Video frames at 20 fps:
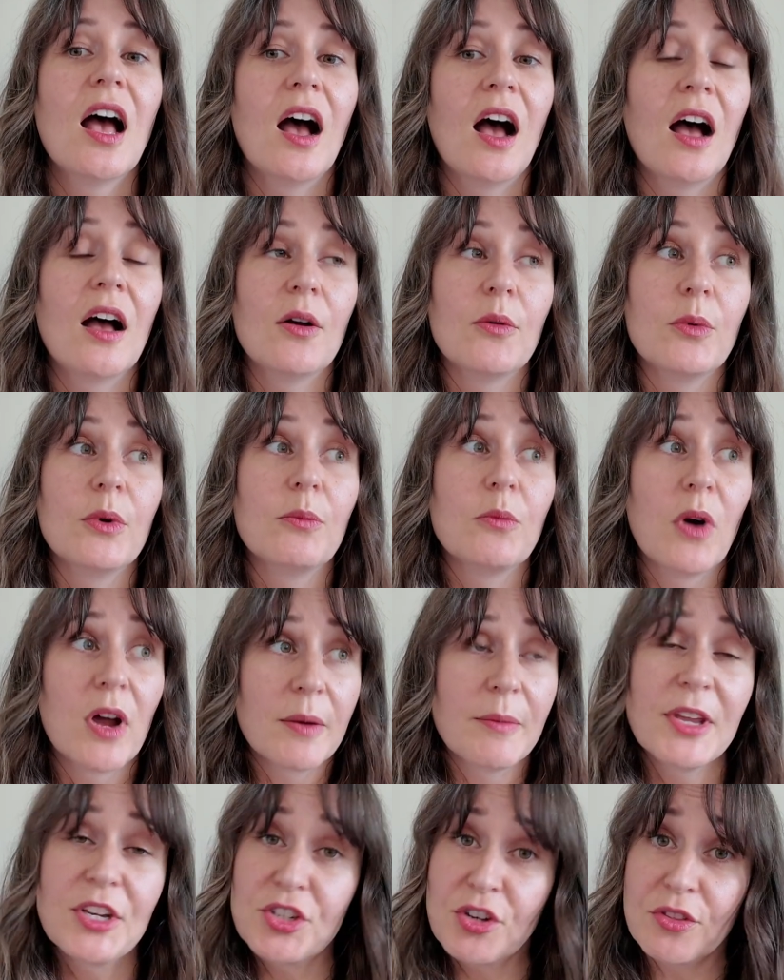We want
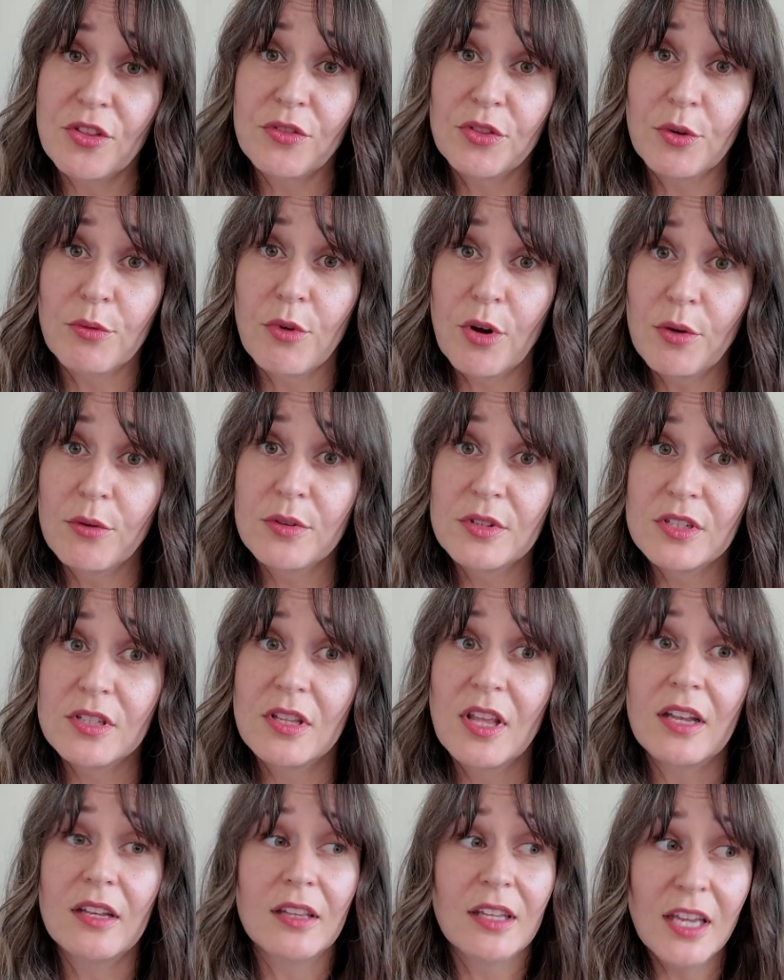to make sure that the roads
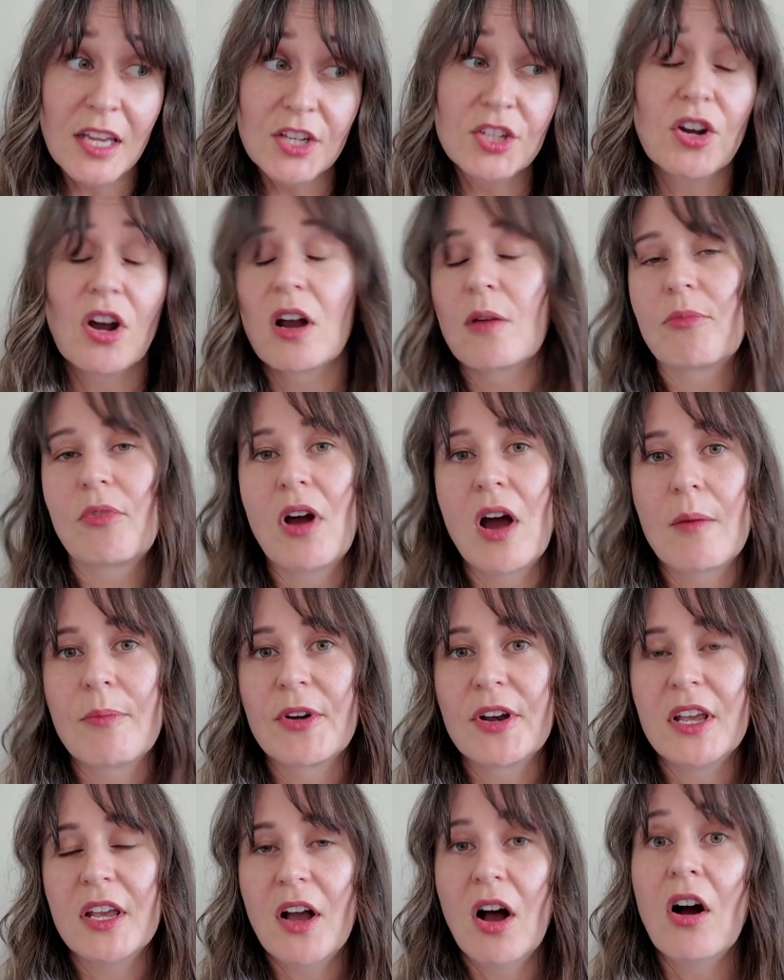that lead to our
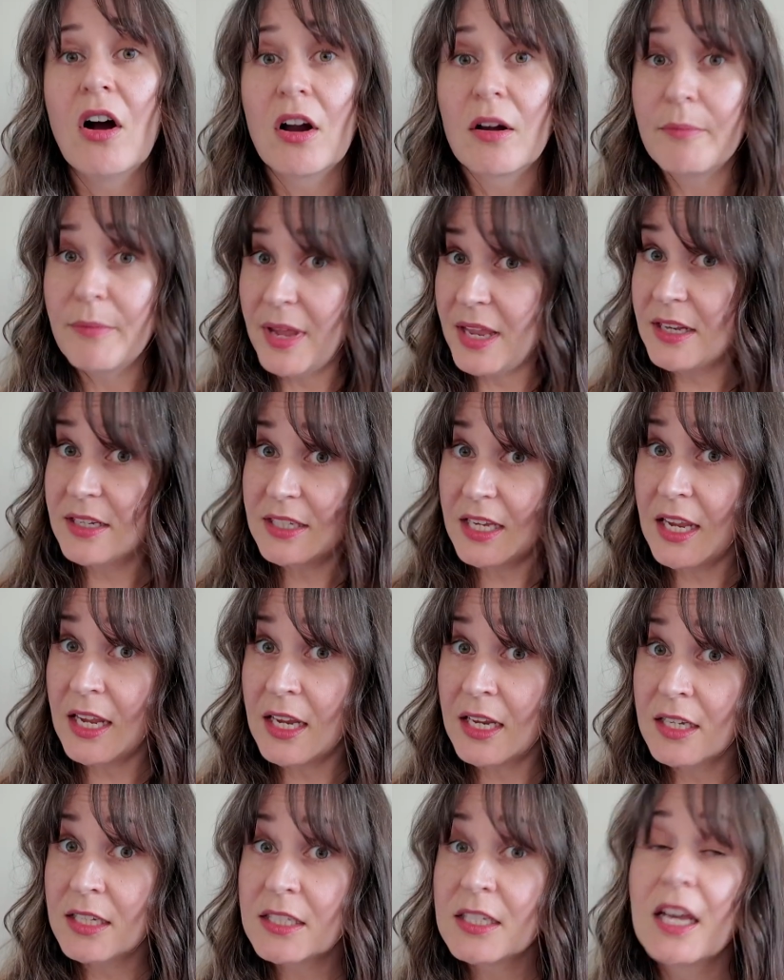property are
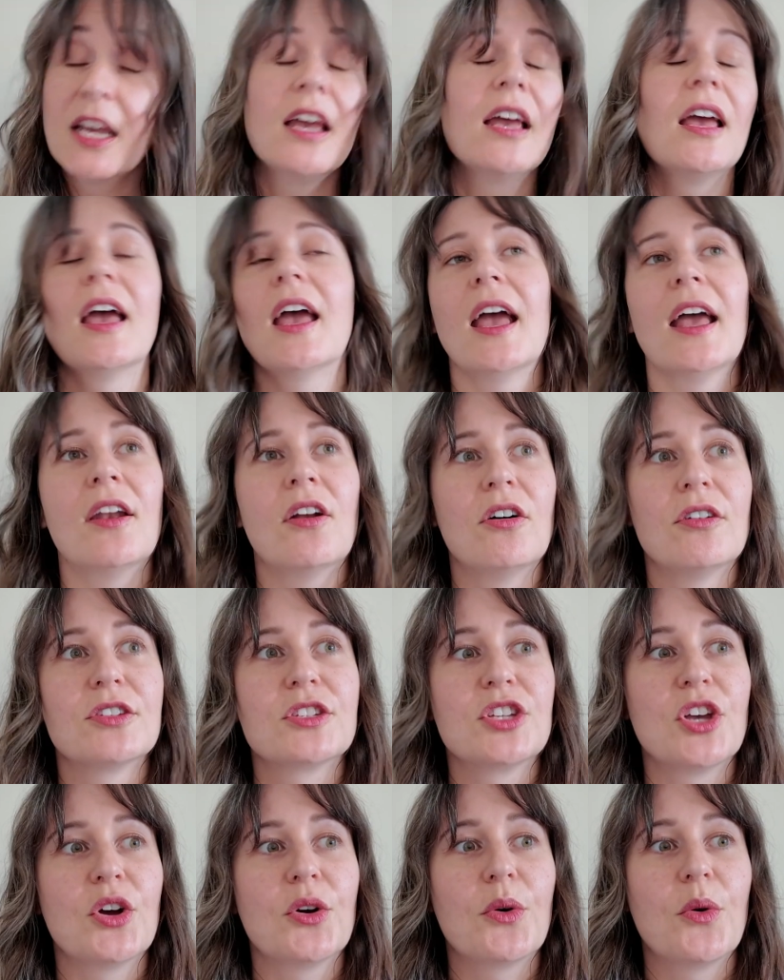maintained, and
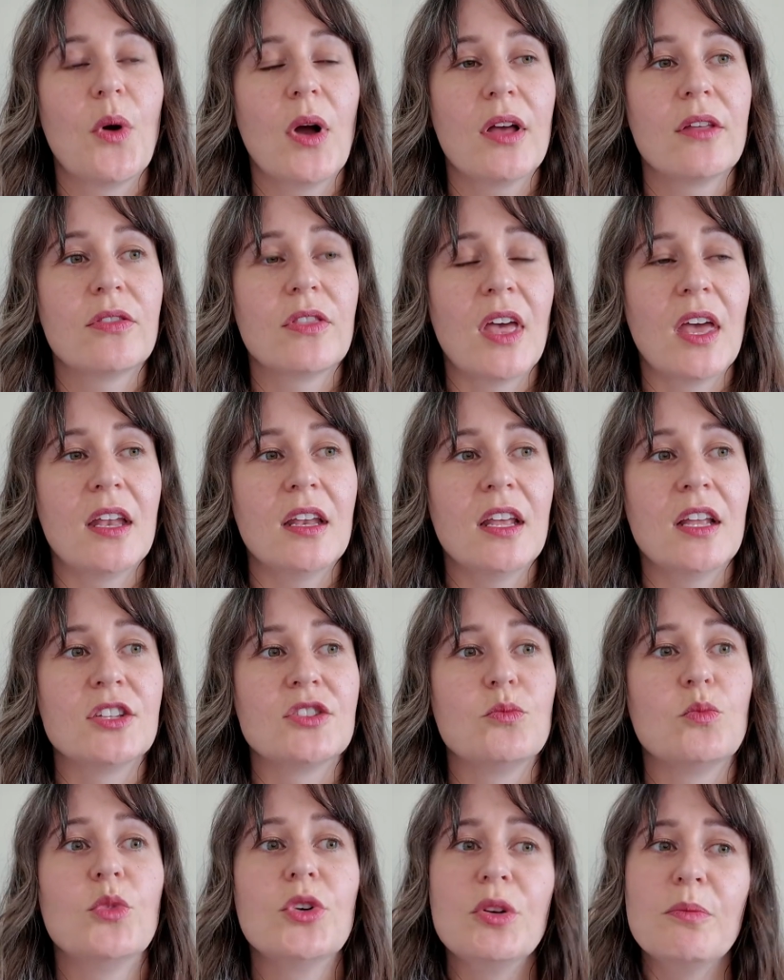also that
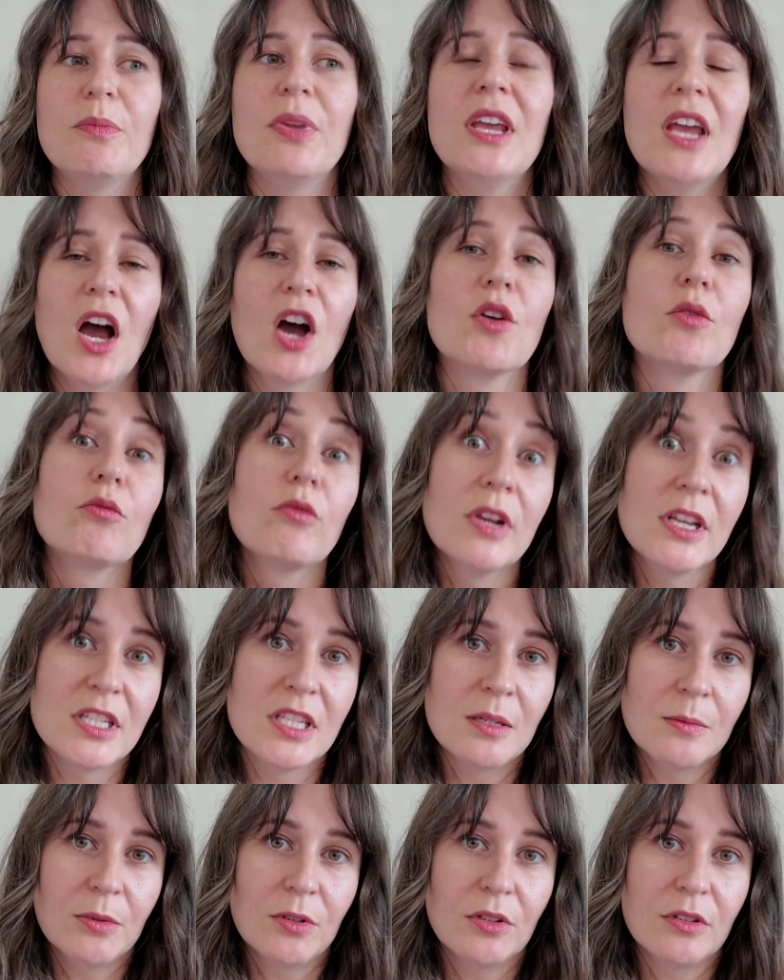it wouldn't be
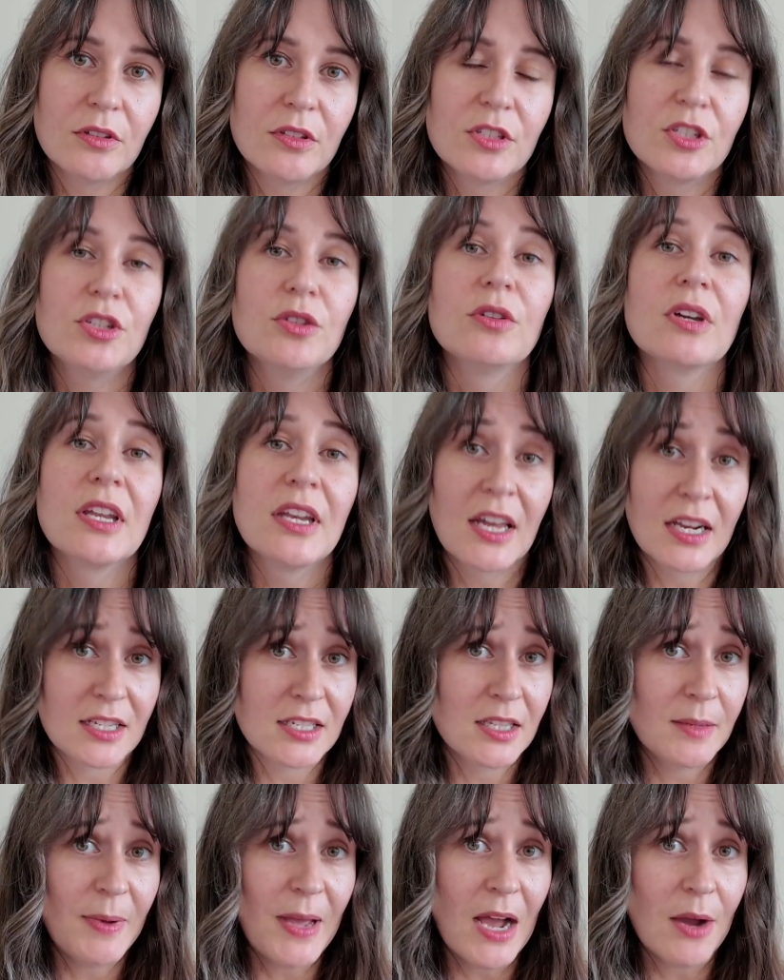unreasonable to connect
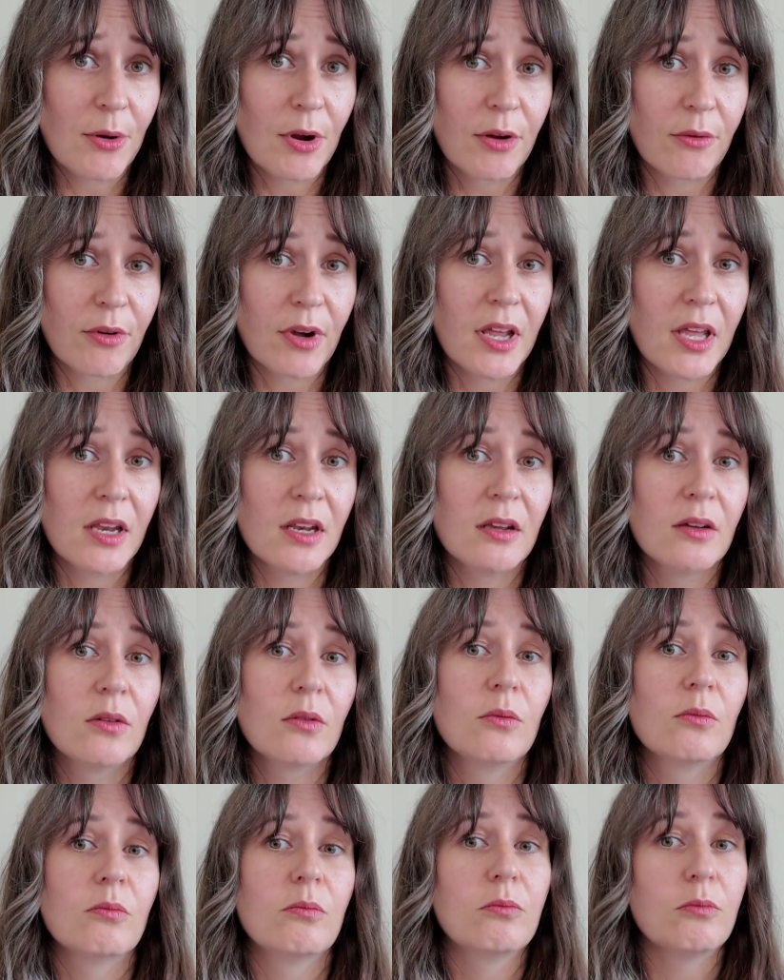to the power grid
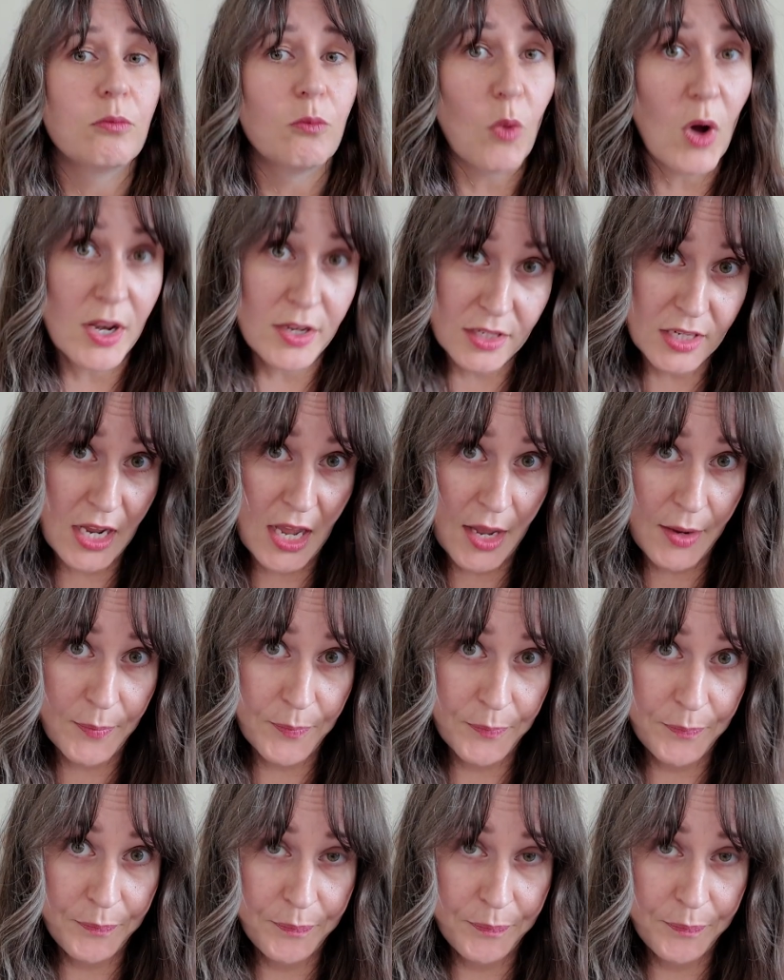one day.